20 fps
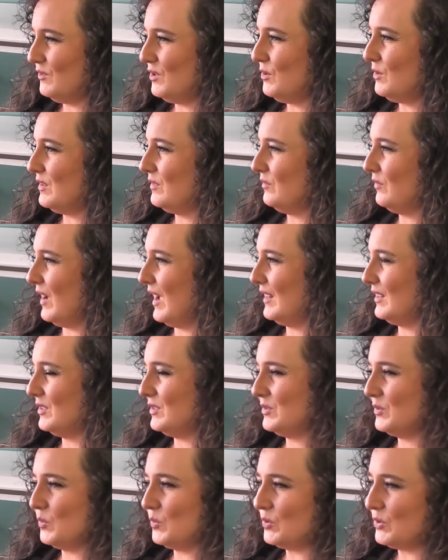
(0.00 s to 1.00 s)
If you can
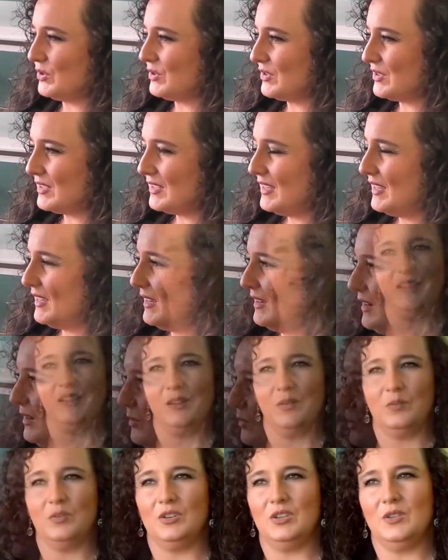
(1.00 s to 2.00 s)
find a source
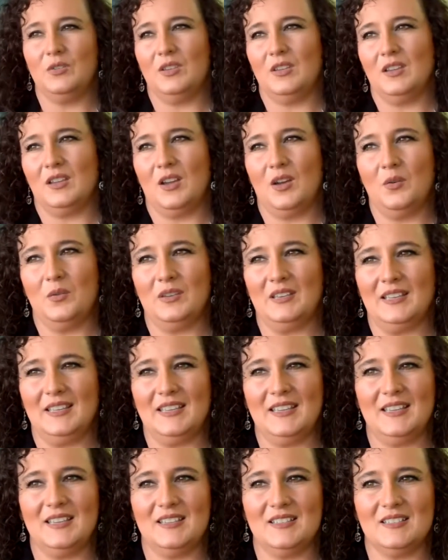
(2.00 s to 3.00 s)
where you can go and
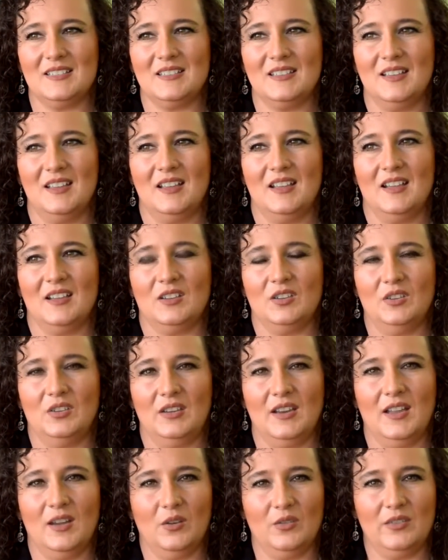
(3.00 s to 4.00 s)
get
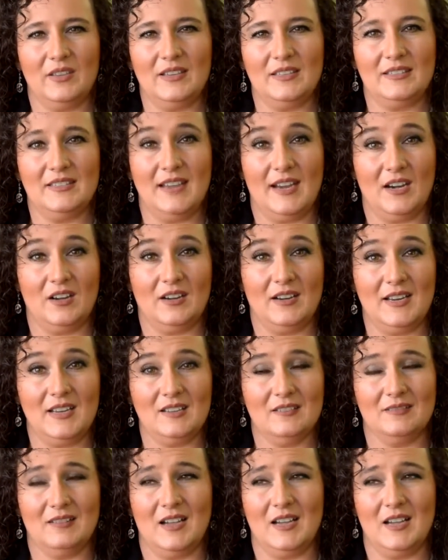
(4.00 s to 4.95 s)
good healthy dairy,